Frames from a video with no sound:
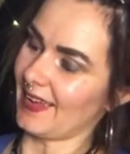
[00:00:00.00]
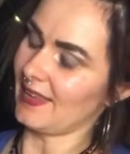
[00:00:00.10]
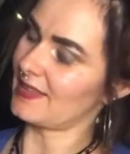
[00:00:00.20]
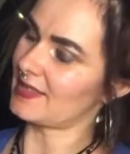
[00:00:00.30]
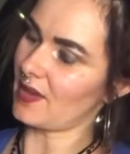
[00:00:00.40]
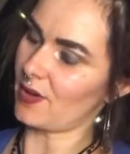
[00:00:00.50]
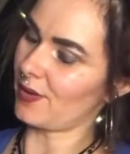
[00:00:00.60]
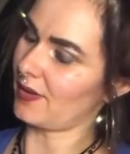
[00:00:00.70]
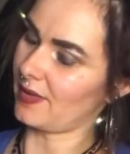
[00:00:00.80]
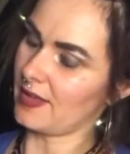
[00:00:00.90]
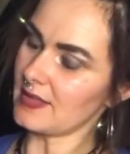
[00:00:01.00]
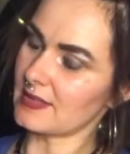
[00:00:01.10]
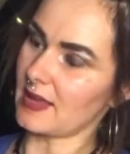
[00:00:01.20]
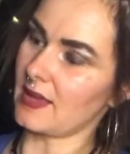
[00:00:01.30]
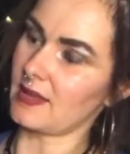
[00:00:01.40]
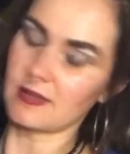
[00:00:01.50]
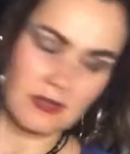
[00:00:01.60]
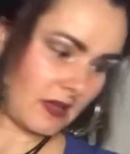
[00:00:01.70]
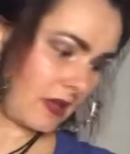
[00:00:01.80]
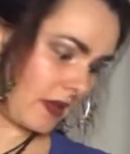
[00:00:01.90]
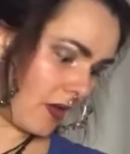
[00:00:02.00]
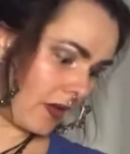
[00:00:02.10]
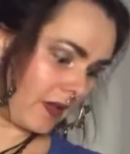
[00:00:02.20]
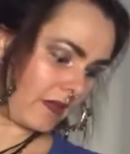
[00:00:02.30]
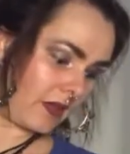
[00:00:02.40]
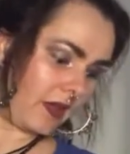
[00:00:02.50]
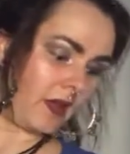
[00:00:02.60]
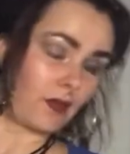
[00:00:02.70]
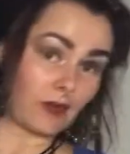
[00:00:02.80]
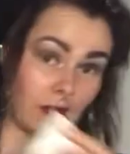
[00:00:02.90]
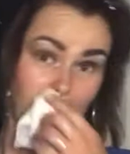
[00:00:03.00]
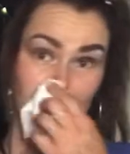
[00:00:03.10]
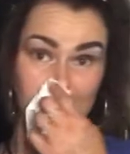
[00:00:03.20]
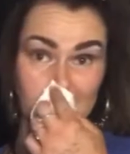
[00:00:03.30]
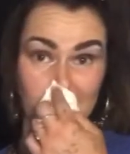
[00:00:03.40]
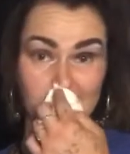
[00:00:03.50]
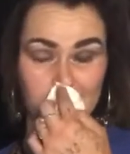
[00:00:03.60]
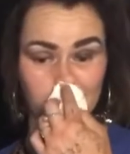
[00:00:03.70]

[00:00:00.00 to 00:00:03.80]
So this is, and now I got a runny nose, guys.